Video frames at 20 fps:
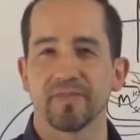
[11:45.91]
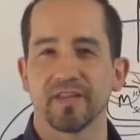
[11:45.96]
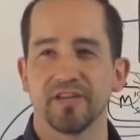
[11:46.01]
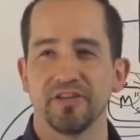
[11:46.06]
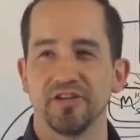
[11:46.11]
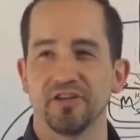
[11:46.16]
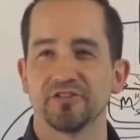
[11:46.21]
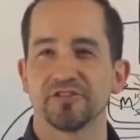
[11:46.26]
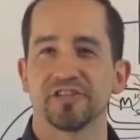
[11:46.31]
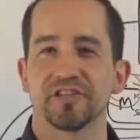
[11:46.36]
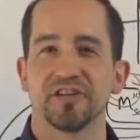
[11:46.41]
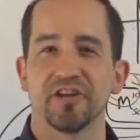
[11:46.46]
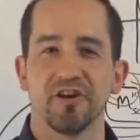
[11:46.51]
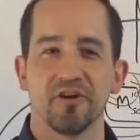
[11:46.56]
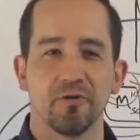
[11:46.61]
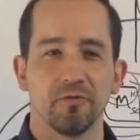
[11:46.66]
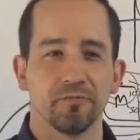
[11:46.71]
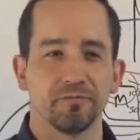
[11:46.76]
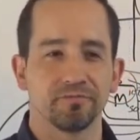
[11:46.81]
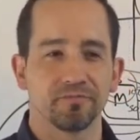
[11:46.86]
Years
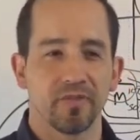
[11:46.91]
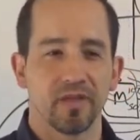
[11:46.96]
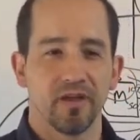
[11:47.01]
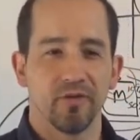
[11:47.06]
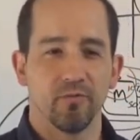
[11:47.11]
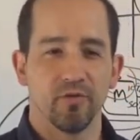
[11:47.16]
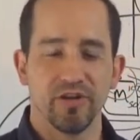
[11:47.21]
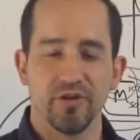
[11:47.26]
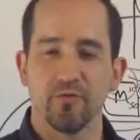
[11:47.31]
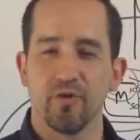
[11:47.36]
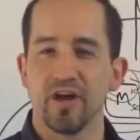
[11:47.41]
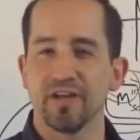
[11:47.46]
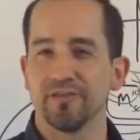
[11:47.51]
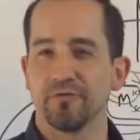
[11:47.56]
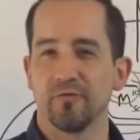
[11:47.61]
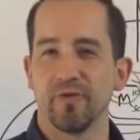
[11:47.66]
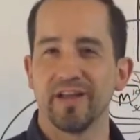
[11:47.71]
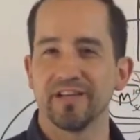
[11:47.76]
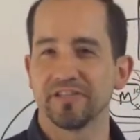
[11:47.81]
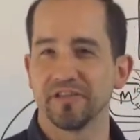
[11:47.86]
ago, when you wanted to
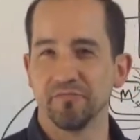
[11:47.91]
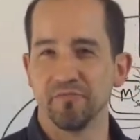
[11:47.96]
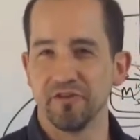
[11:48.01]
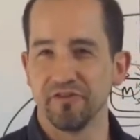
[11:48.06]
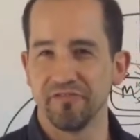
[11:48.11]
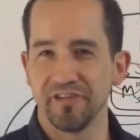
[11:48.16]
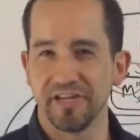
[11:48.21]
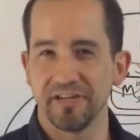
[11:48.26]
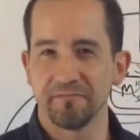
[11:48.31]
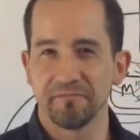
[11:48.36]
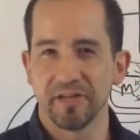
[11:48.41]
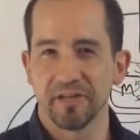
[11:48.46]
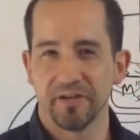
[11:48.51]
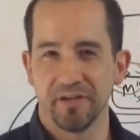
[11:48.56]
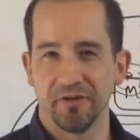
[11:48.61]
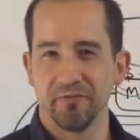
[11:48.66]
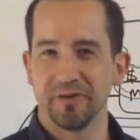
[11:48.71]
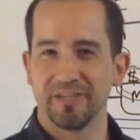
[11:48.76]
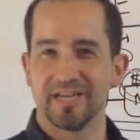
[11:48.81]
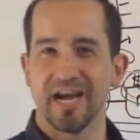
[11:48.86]
rent a movie, you
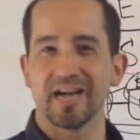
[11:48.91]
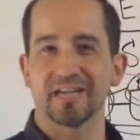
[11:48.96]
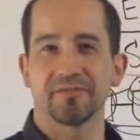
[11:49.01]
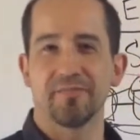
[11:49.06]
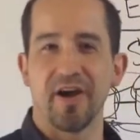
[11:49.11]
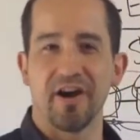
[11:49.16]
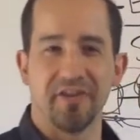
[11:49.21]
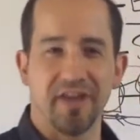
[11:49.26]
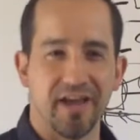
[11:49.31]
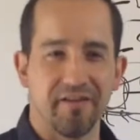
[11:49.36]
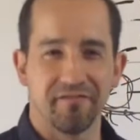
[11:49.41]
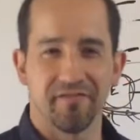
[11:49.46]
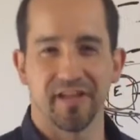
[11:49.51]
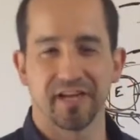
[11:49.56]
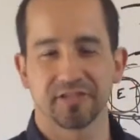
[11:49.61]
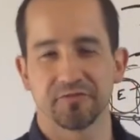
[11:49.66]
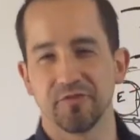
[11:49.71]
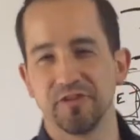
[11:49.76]
know, we talked about Netflix.